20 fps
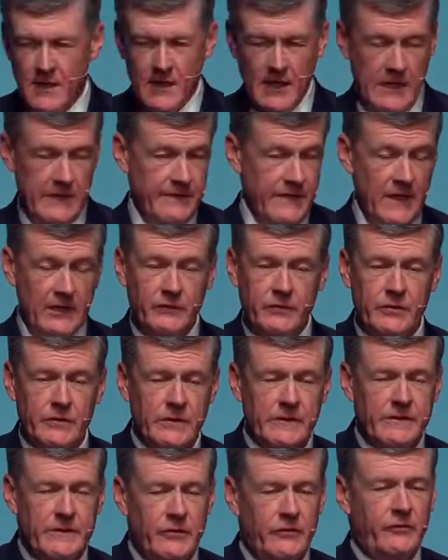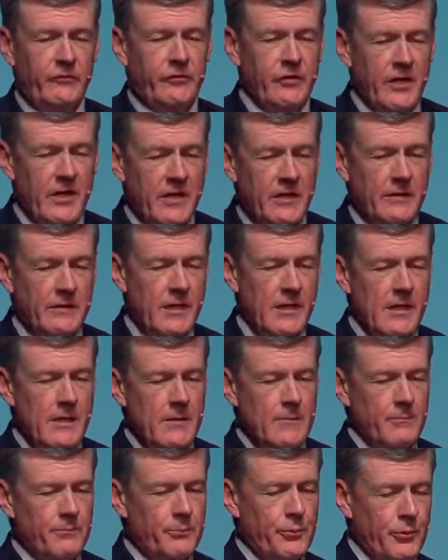And they took this young
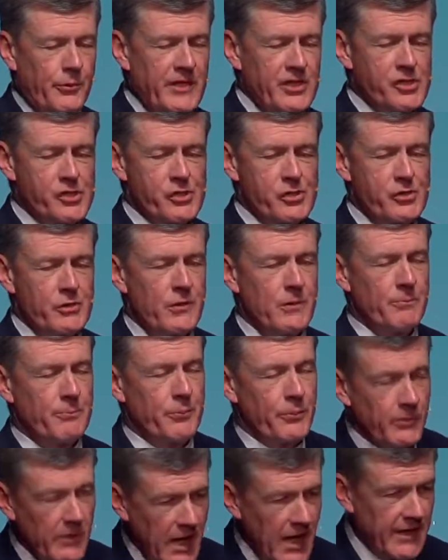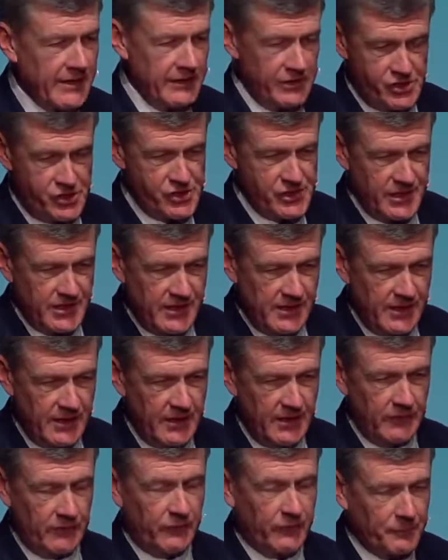preacher prodigy,
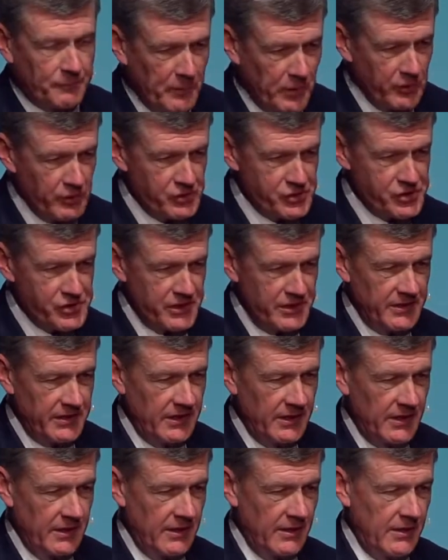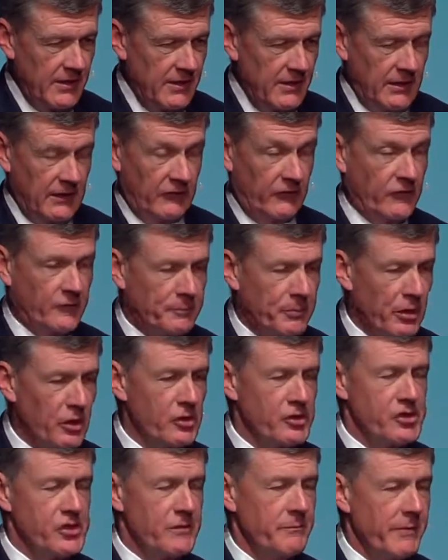Spurgeon, and
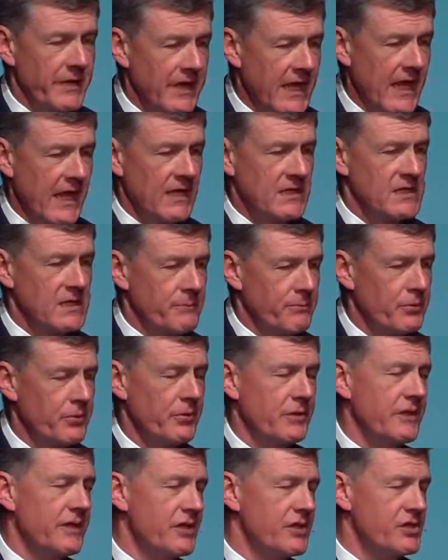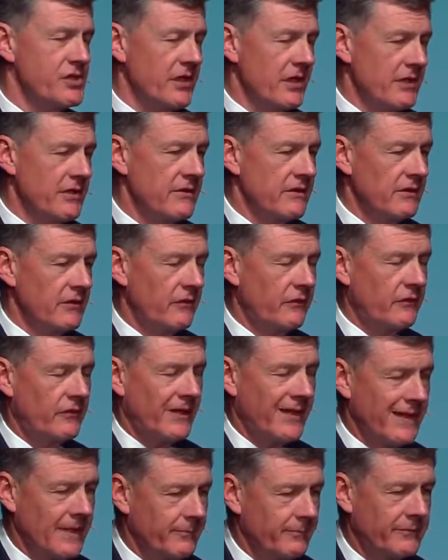Spurgeon began to preach in this
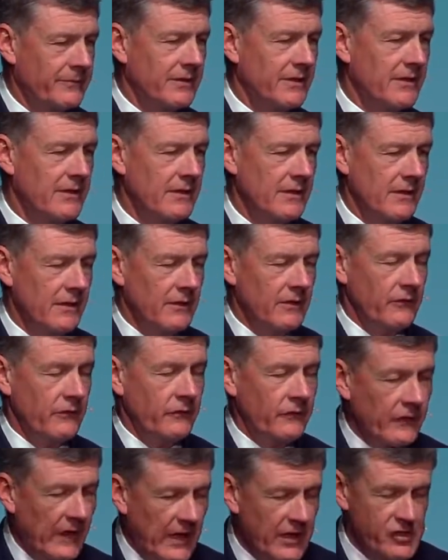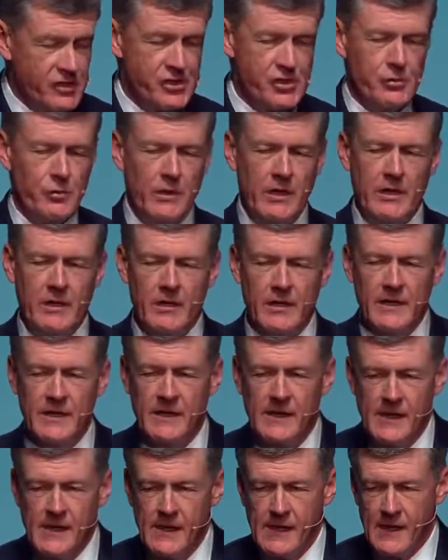empty sanctuary.
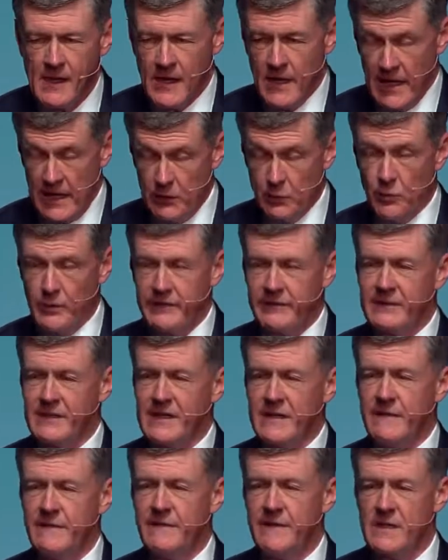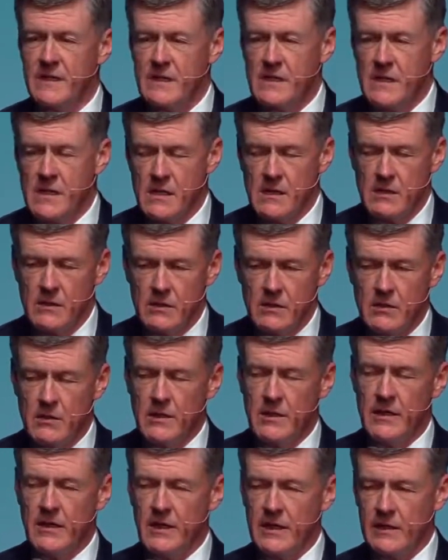And within the
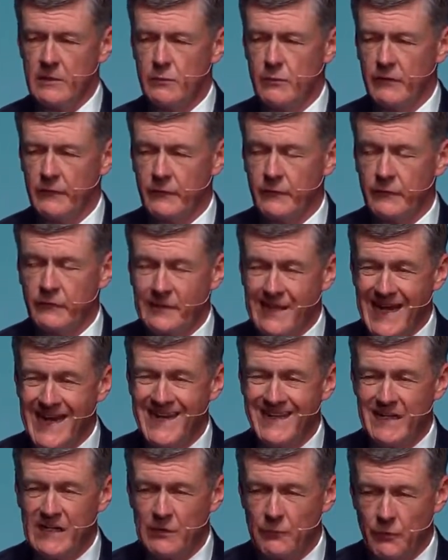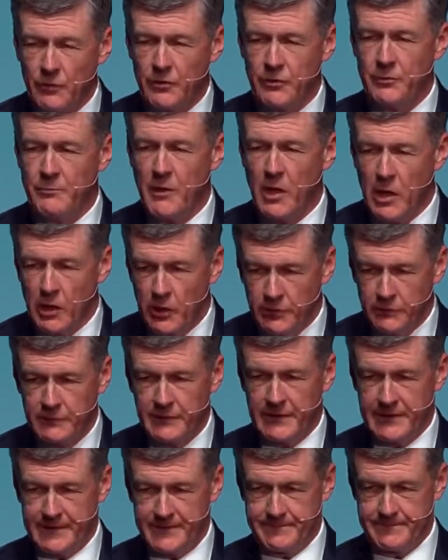year, it was standing room
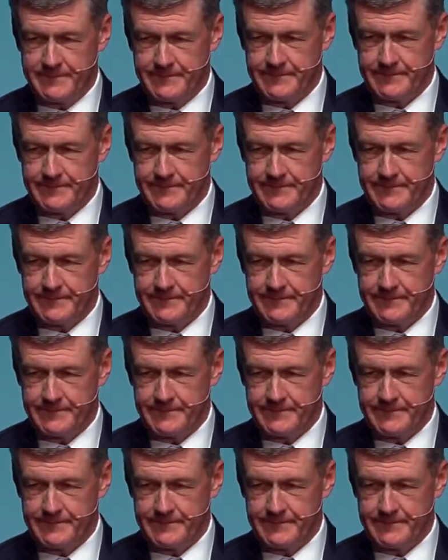only.